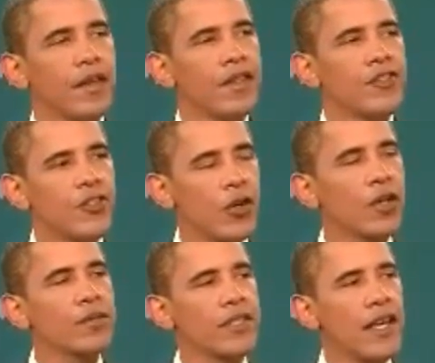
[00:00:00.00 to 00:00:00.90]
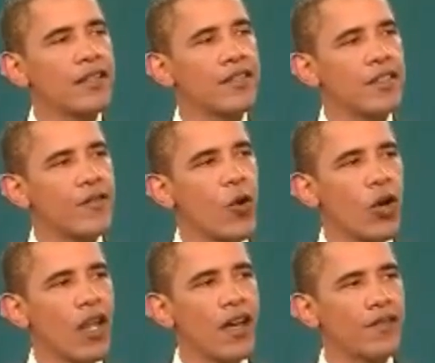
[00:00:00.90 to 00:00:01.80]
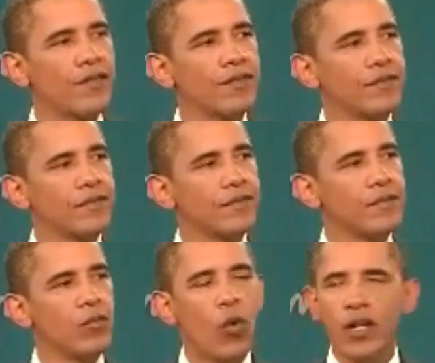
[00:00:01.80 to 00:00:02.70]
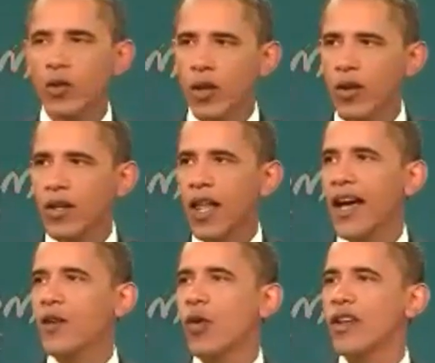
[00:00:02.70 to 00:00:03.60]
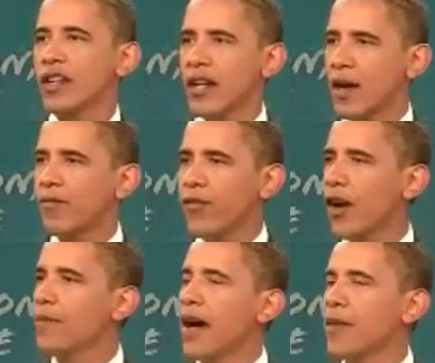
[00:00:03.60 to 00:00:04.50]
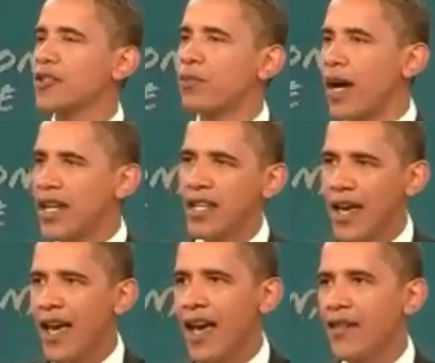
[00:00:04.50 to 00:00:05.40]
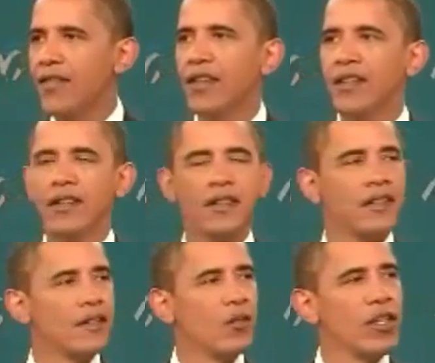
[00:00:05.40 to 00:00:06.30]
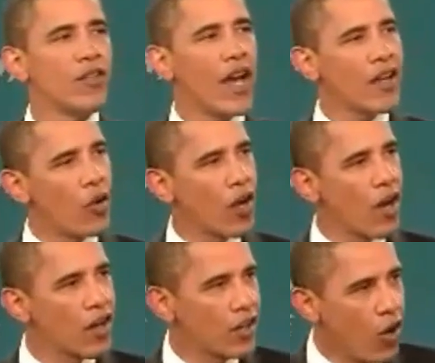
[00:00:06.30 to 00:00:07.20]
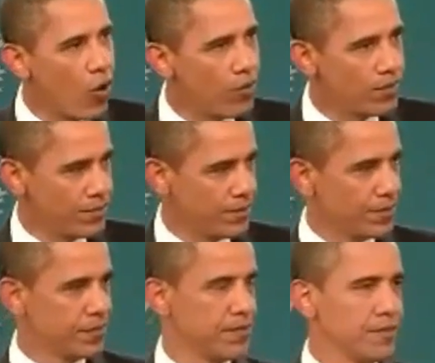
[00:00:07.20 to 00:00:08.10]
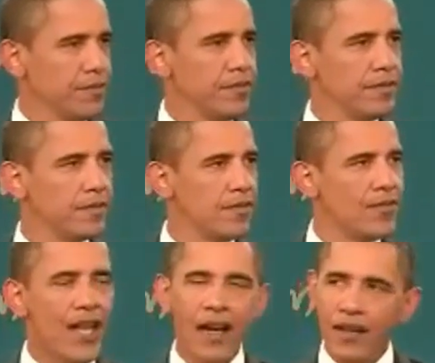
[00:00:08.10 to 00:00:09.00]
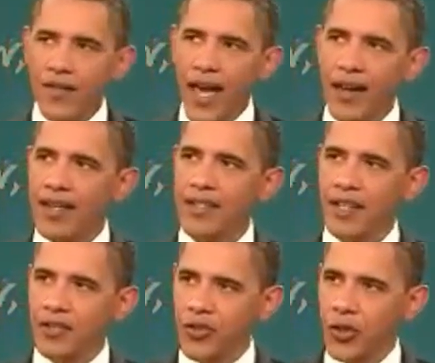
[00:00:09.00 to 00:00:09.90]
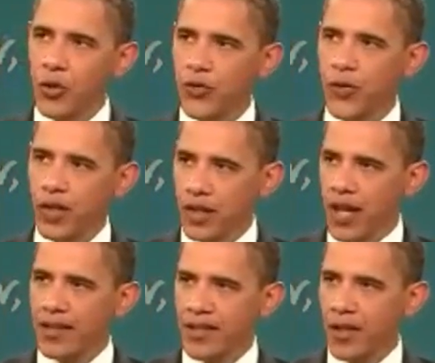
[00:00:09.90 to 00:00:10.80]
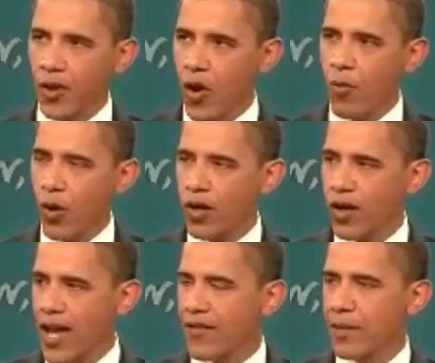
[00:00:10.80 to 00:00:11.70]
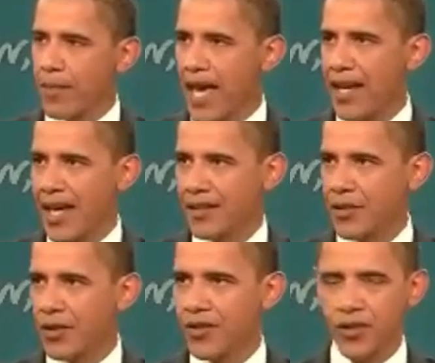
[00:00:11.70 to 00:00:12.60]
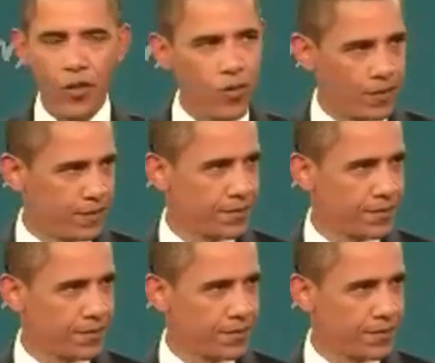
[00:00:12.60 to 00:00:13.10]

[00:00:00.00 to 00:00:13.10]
the circumstances of your life, what you look like, where you come from, how much money you have, what you've got going on at home, none of that is an excuse for neglecting your homework or having a bad attitude in school.